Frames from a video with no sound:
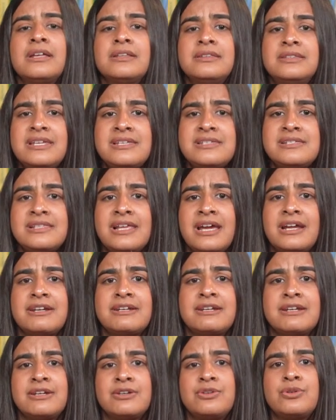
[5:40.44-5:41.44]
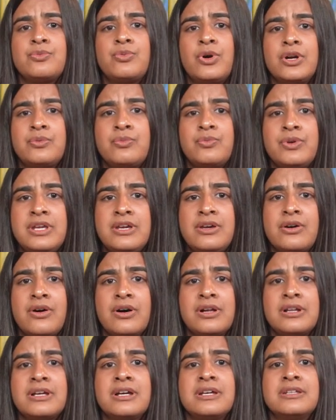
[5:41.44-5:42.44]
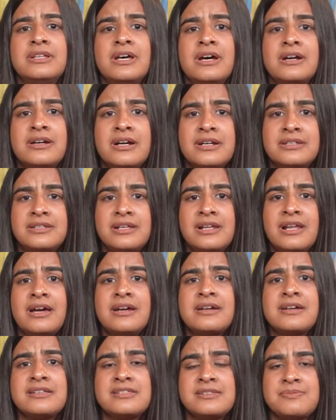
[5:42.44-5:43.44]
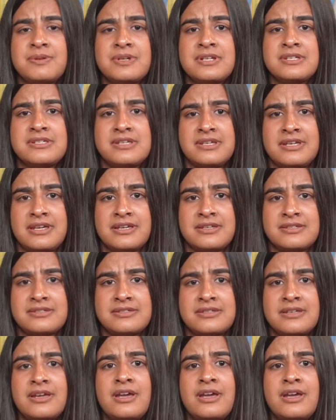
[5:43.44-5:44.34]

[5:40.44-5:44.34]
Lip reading: This led to what we call the Agartala conspiracy case,